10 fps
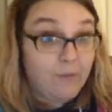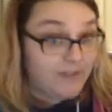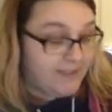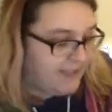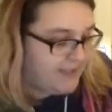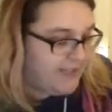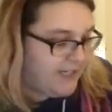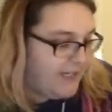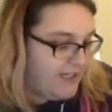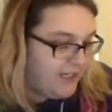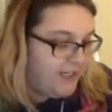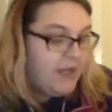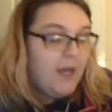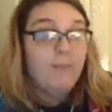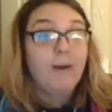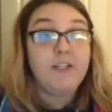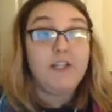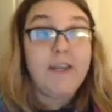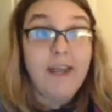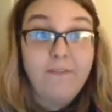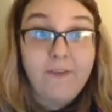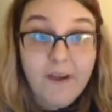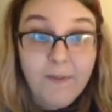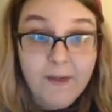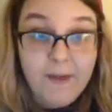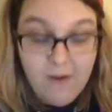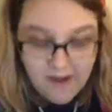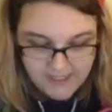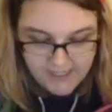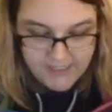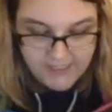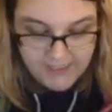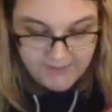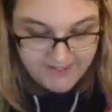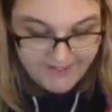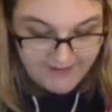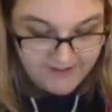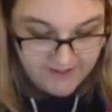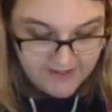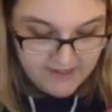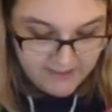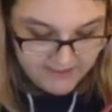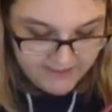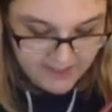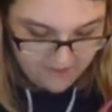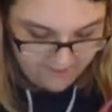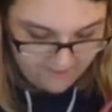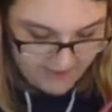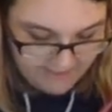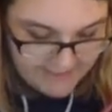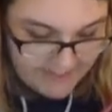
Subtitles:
1 sex education, but you never know when you might need to do it again. So I've kept